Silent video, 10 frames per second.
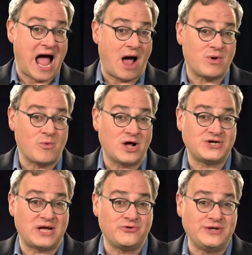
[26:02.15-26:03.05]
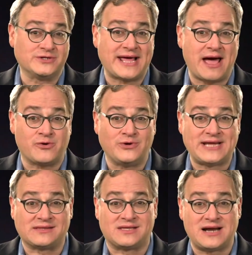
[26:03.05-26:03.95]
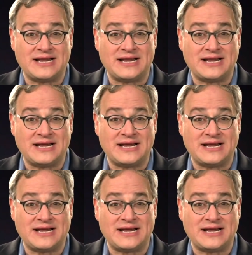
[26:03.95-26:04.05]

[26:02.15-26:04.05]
I want to watch Andrew Neil's counterattack tonight.